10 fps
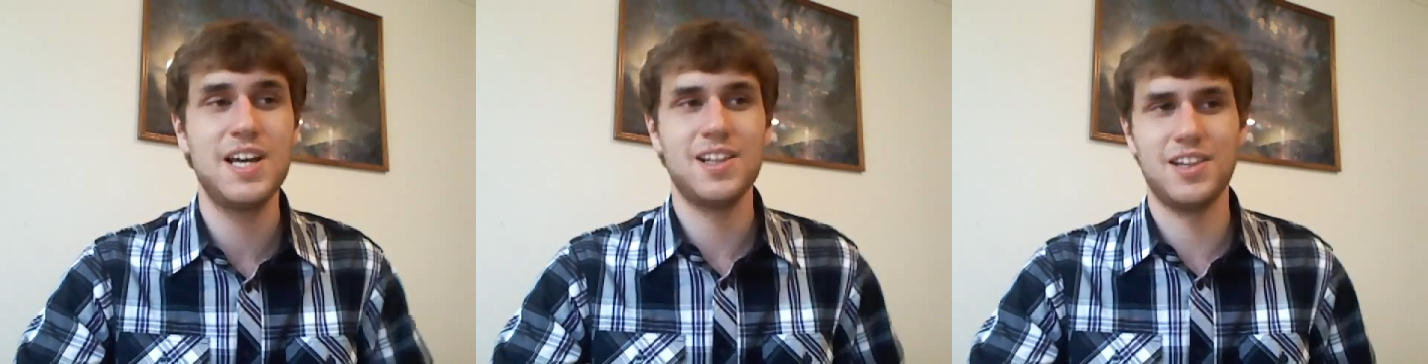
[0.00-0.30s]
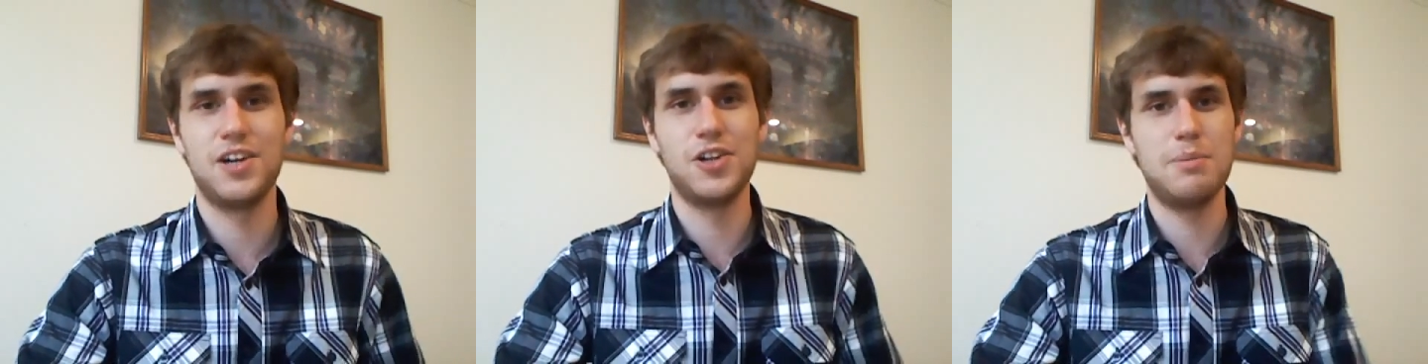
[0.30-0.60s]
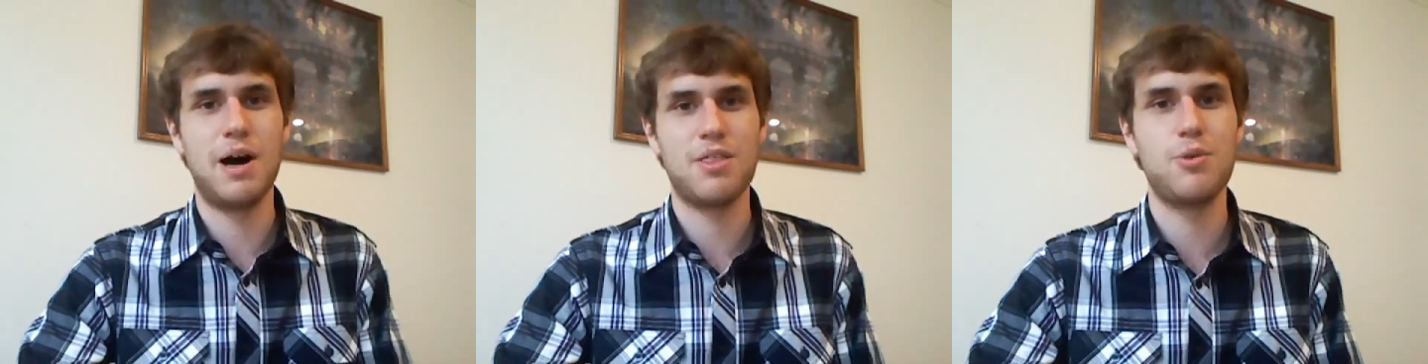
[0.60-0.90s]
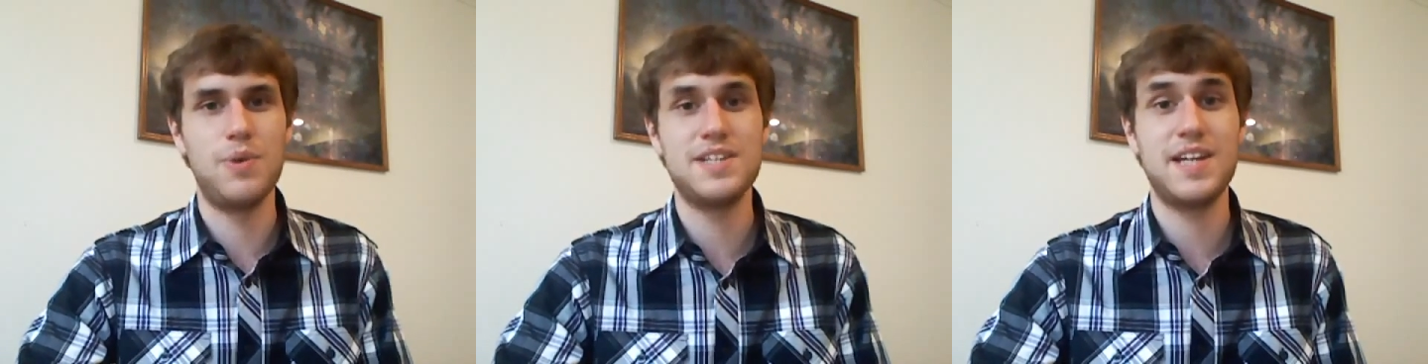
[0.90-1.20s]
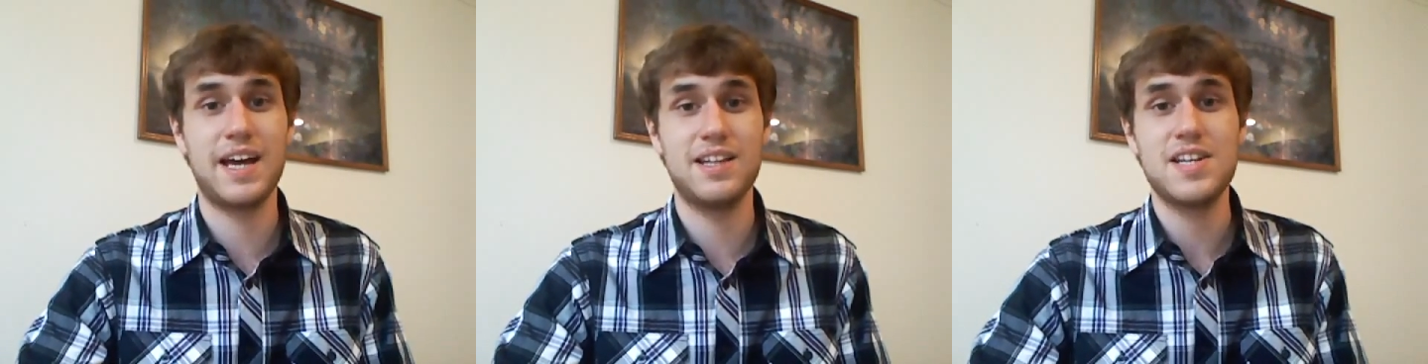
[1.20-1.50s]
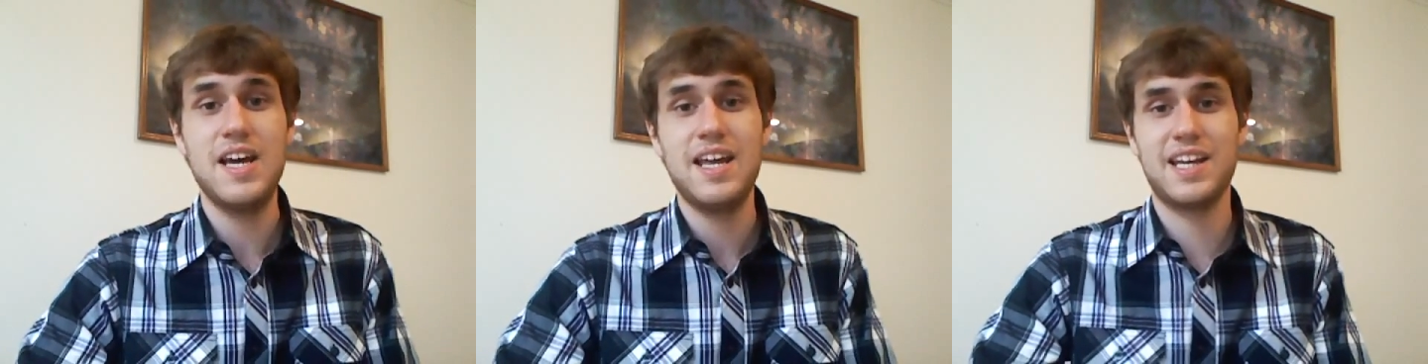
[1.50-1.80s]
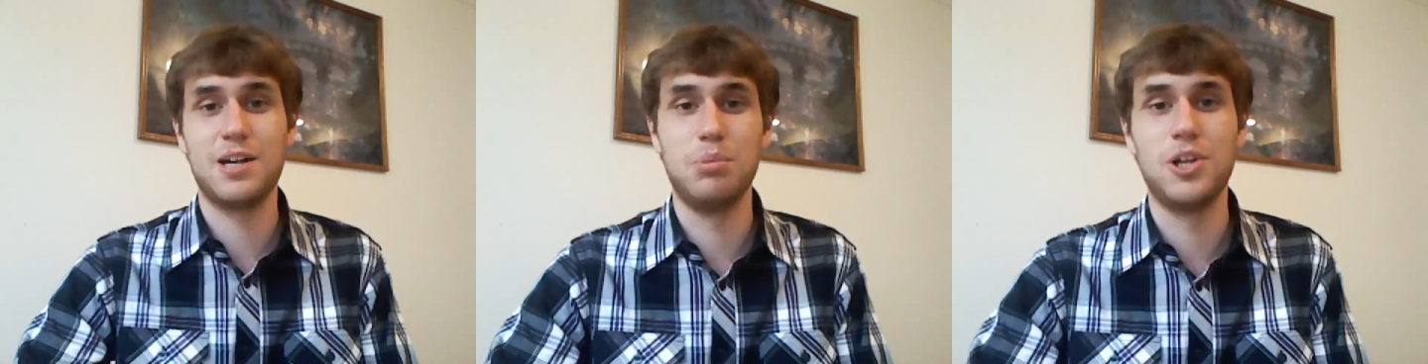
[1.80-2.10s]
Literally about 3 seconds. They
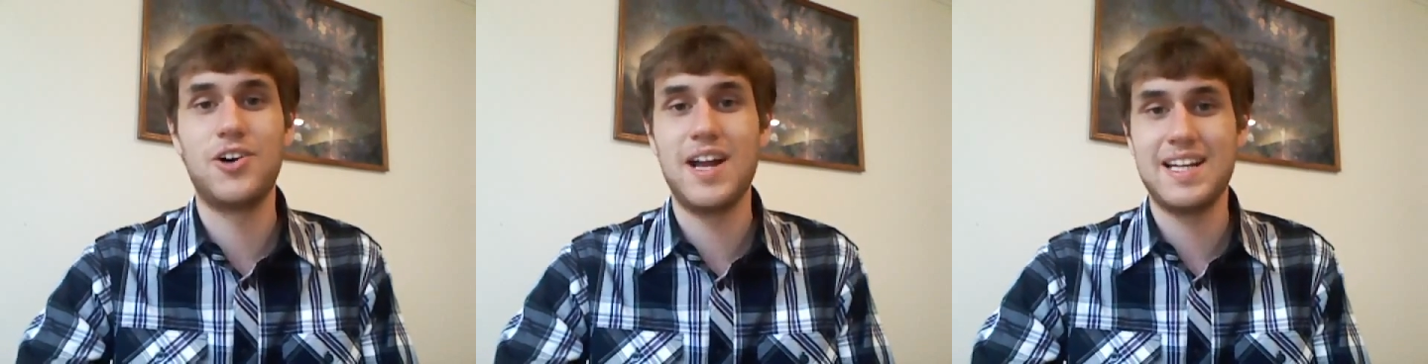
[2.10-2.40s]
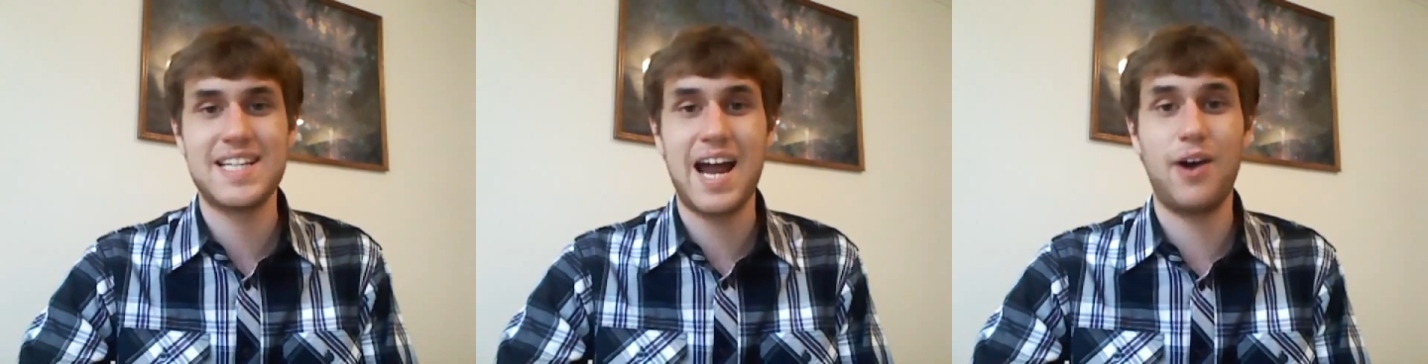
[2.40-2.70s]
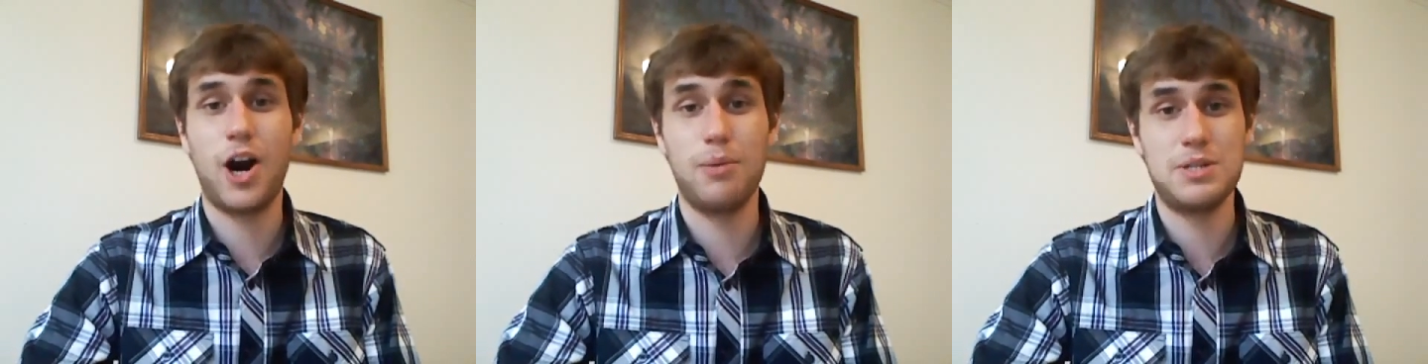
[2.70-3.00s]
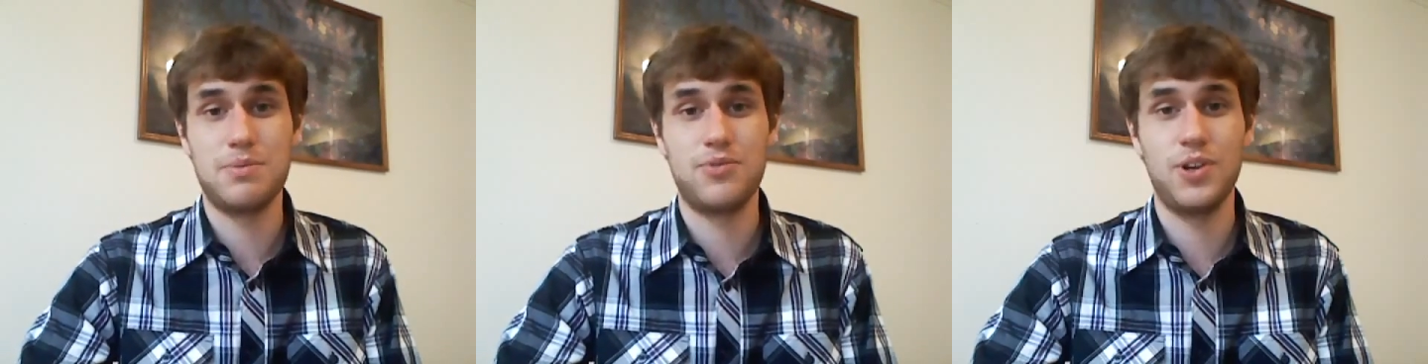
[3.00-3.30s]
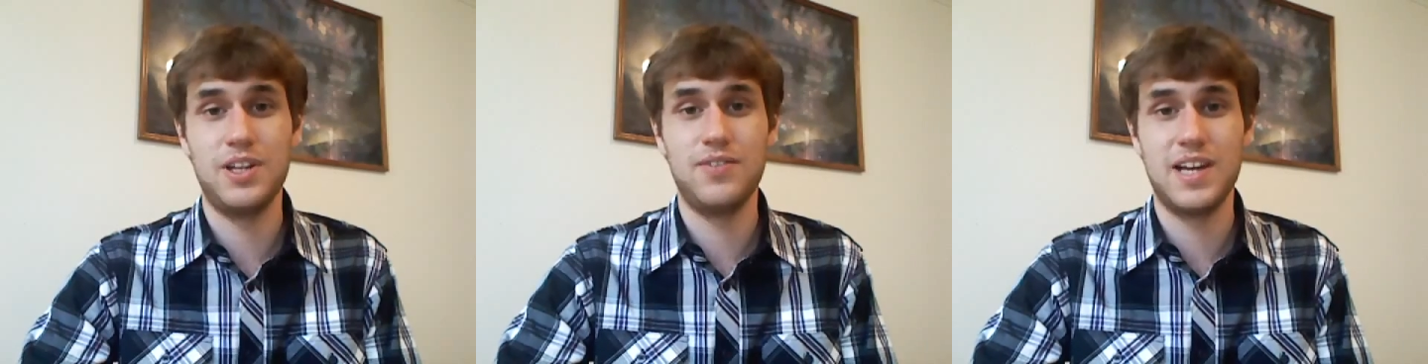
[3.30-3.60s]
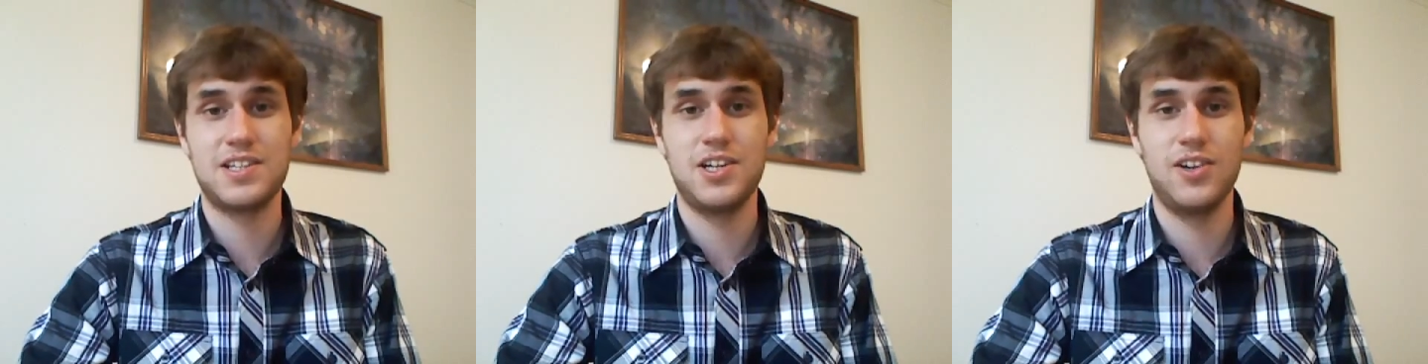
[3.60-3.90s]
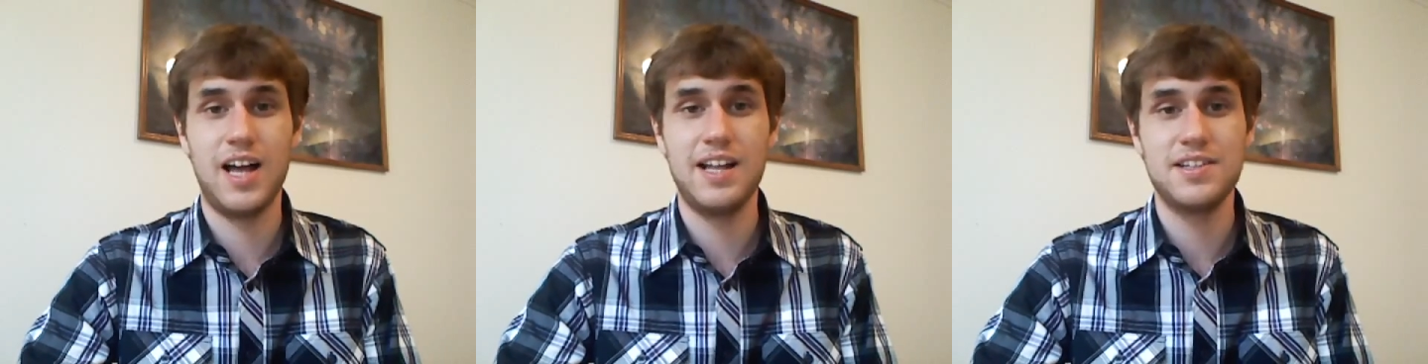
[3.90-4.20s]
can obliterate entire armies before they even get to your
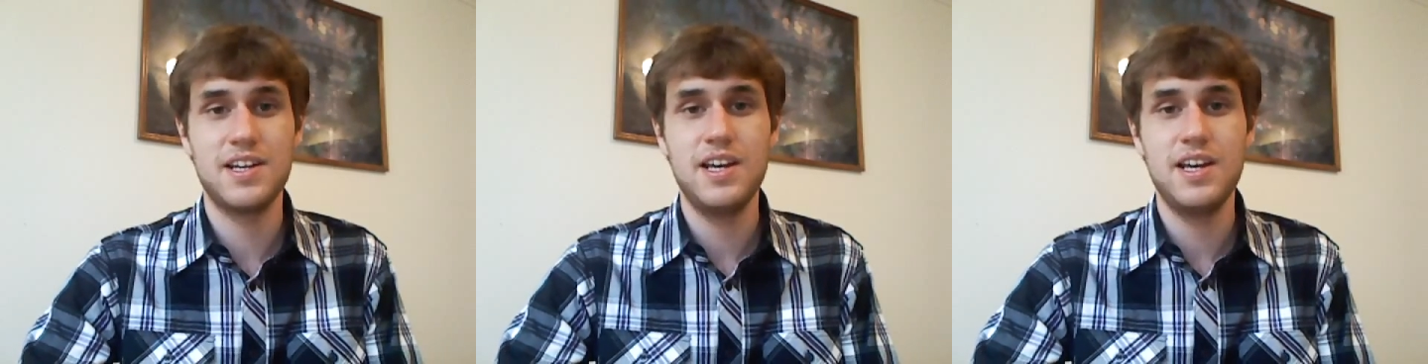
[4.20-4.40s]
lines.